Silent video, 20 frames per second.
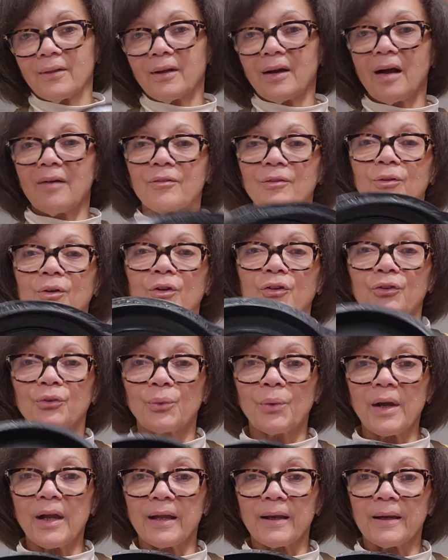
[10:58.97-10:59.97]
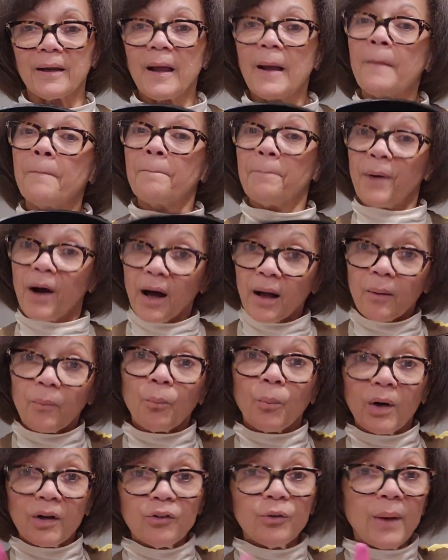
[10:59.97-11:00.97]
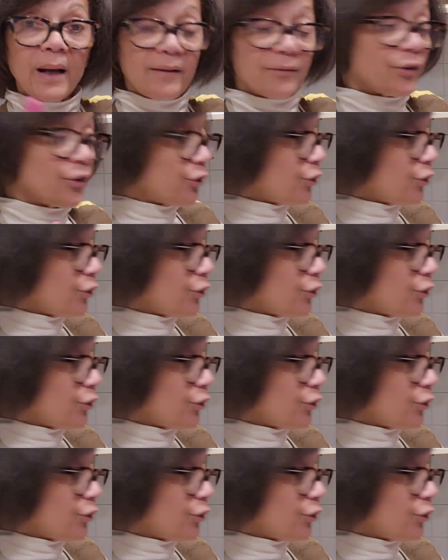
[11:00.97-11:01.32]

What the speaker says: cover looks great. But what you have